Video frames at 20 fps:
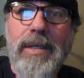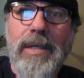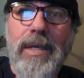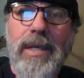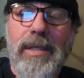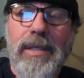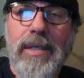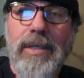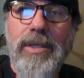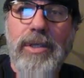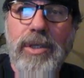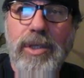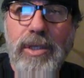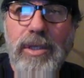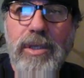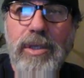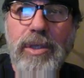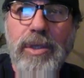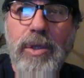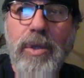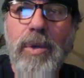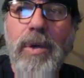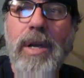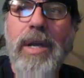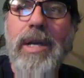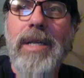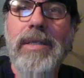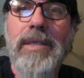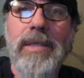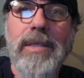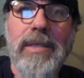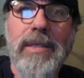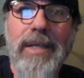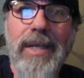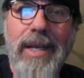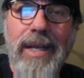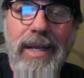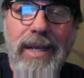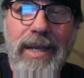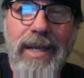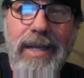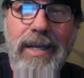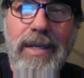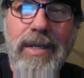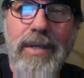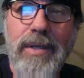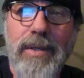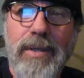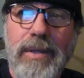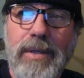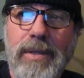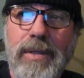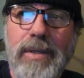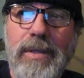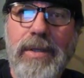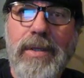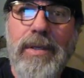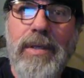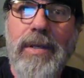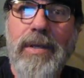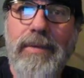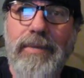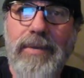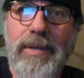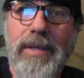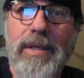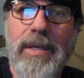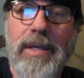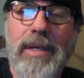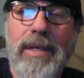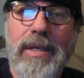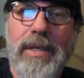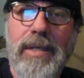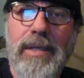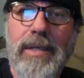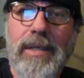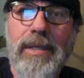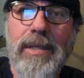and that Jesus Christ is the heir of the land,